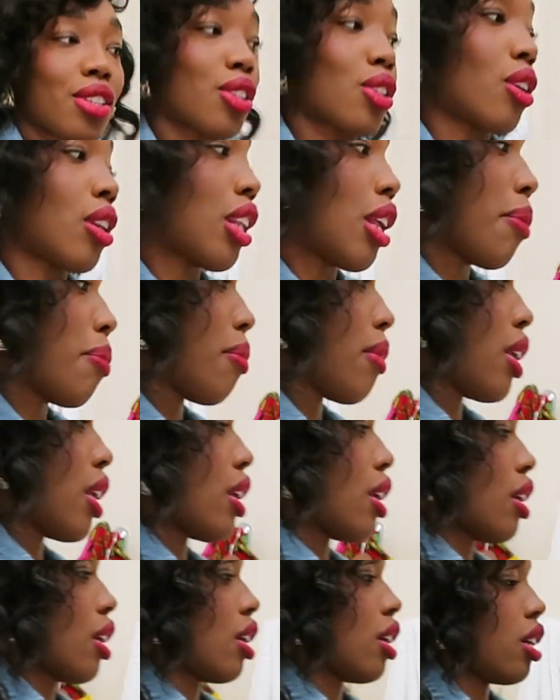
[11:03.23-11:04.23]
so let
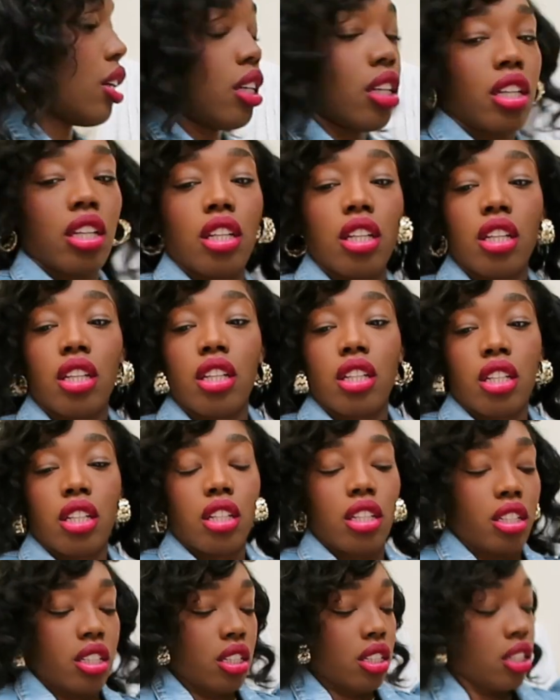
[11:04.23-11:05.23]
me
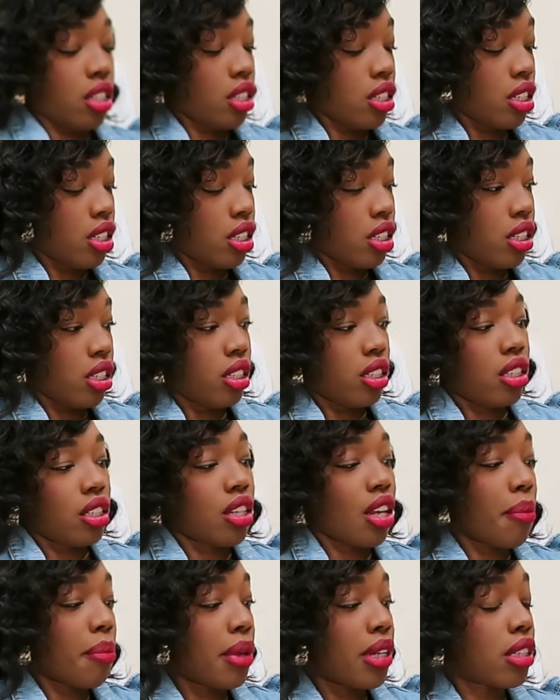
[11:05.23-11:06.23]

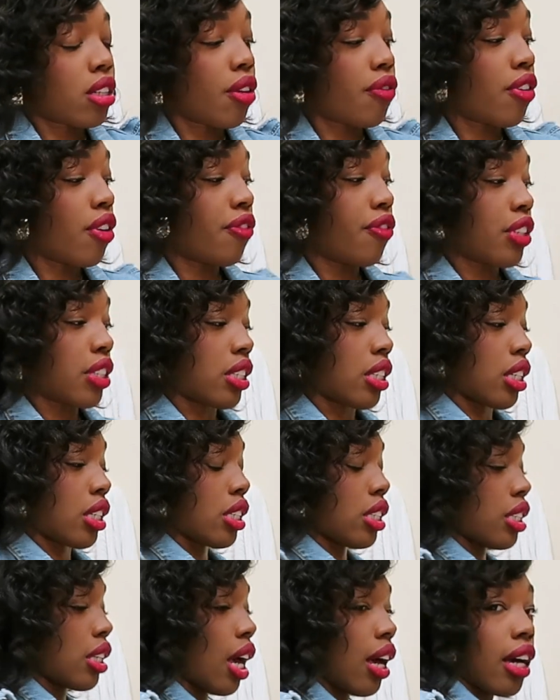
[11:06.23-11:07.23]
set myself up for
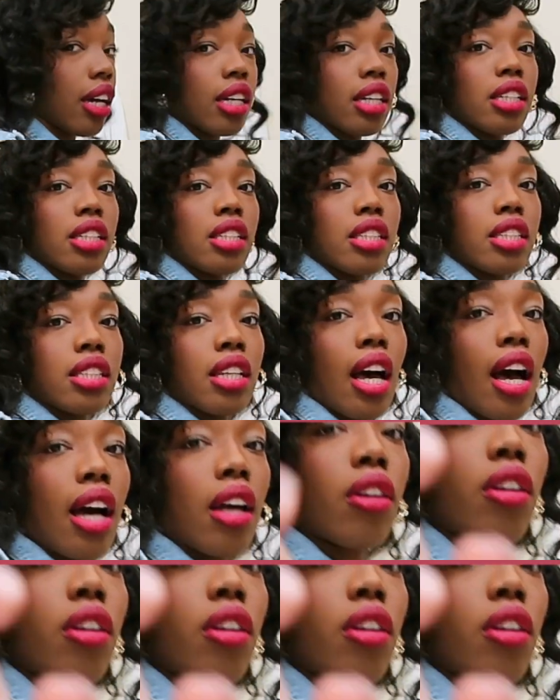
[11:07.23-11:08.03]
success. I